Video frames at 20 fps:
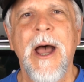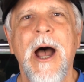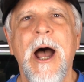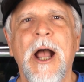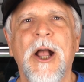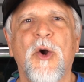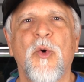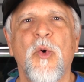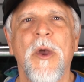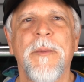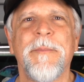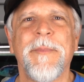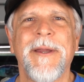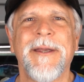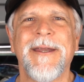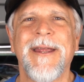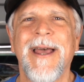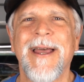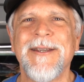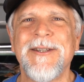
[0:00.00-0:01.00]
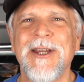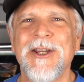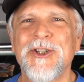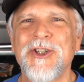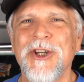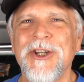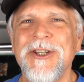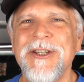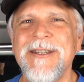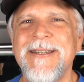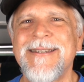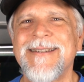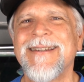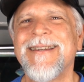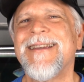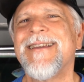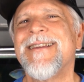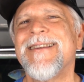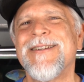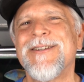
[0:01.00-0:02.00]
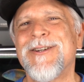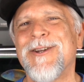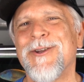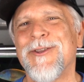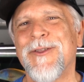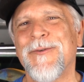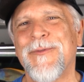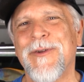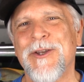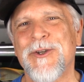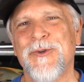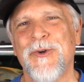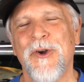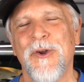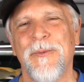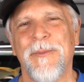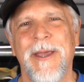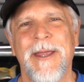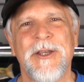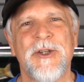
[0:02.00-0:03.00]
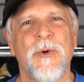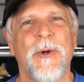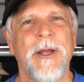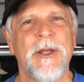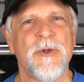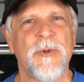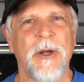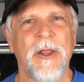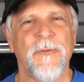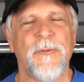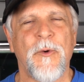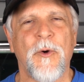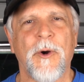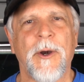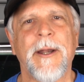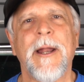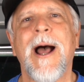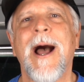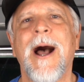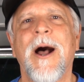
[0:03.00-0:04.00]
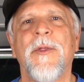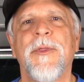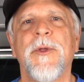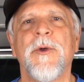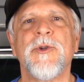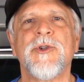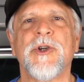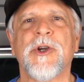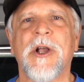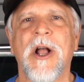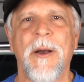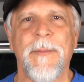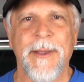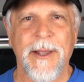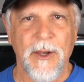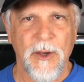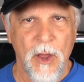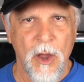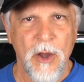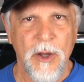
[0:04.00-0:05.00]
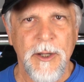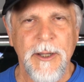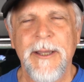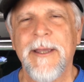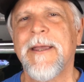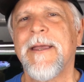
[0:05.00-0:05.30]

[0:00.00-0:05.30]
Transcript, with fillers: equipment additions to the fish room in 2024 and how those are coming along.